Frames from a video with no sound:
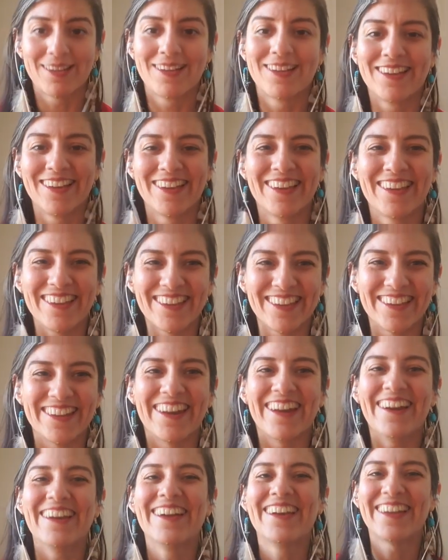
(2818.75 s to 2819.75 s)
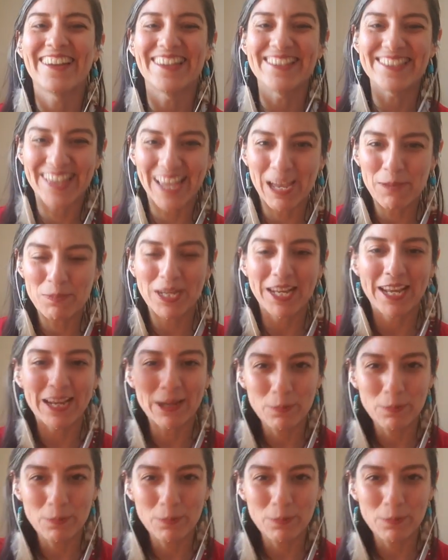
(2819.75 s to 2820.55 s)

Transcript: You know, it's happening,